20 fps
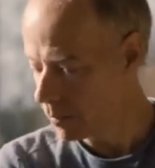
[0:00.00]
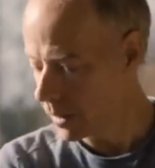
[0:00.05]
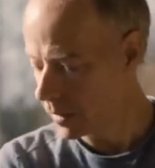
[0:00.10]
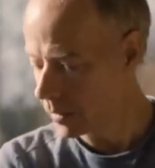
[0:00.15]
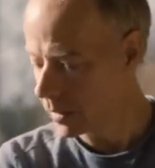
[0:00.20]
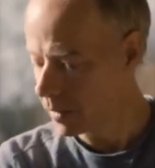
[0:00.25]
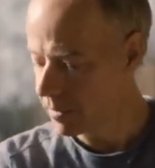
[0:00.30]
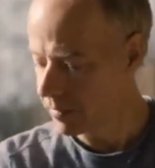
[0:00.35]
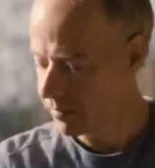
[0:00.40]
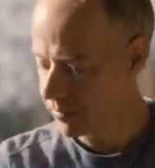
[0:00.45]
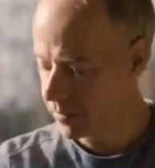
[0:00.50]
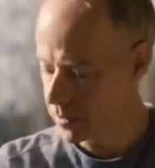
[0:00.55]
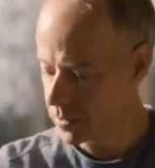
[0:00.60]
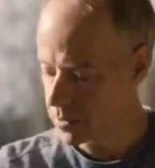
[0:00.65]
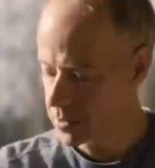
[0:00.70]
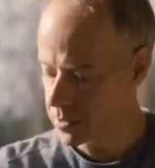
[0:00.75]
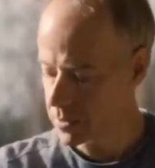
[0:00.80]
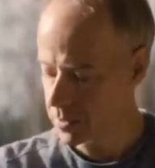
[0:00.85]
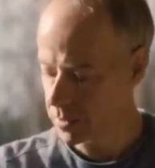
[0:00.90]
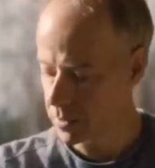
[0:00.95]
but let me
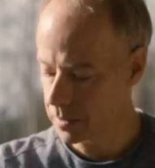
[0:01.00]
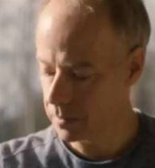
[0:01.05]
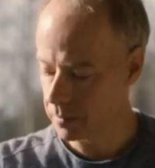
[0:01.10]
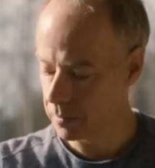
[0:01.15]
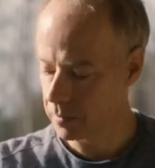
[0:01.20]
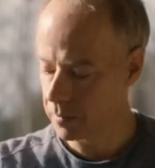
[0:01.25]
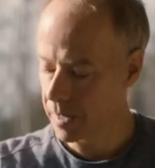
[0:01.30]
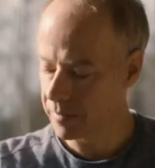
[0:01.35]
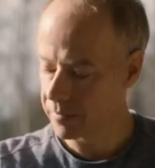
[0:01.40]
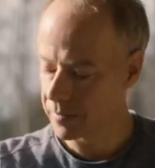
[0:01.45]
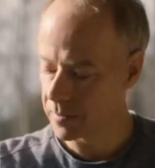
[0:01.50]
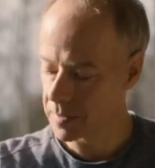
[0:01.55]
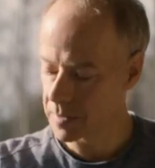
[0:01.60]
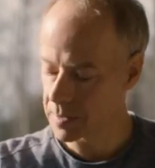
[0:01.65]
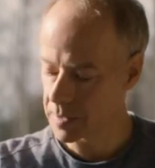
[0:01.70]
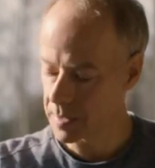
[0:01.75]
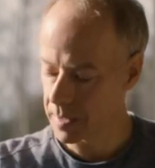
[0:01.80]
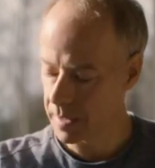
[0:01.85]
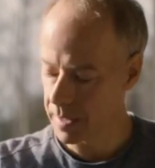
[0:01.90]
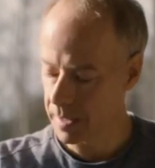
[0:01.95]
first
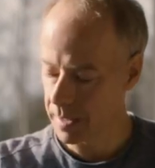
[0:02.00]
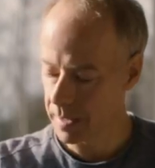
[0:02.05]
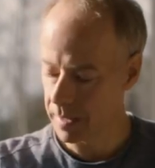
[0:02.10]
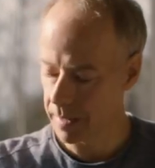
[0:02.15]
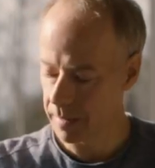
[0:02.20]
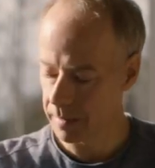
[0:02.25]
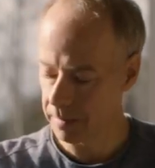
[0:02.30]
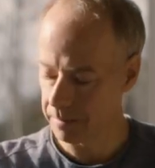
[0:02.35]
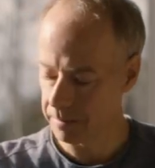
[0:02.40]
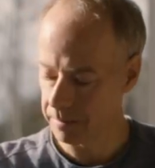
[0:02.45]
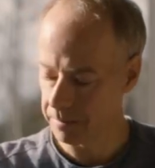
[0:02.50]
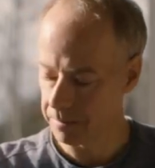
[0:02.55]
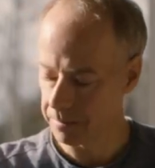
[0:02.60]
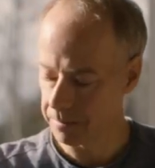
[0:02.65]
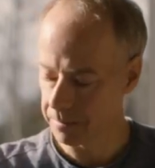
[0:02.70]
reference a